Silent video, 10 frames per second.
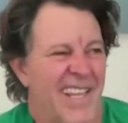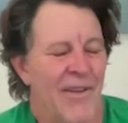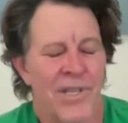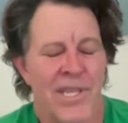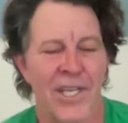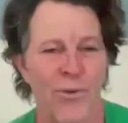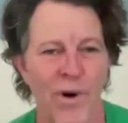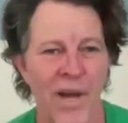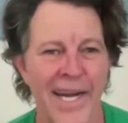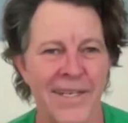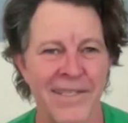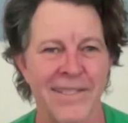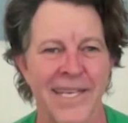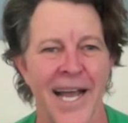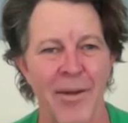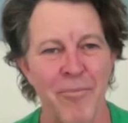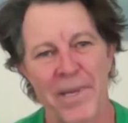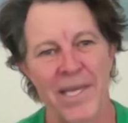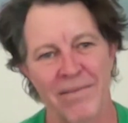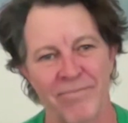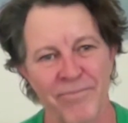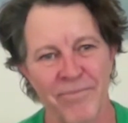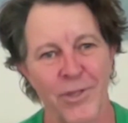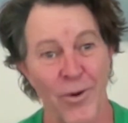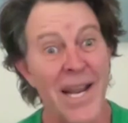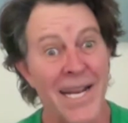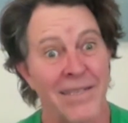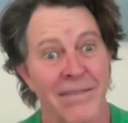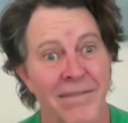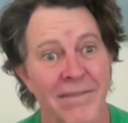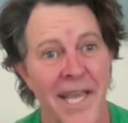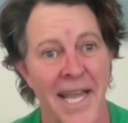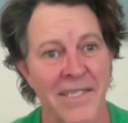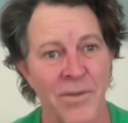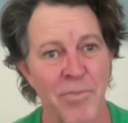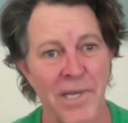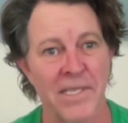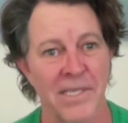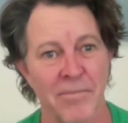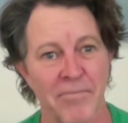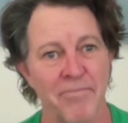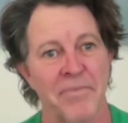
everything you write can't be great. There has to be some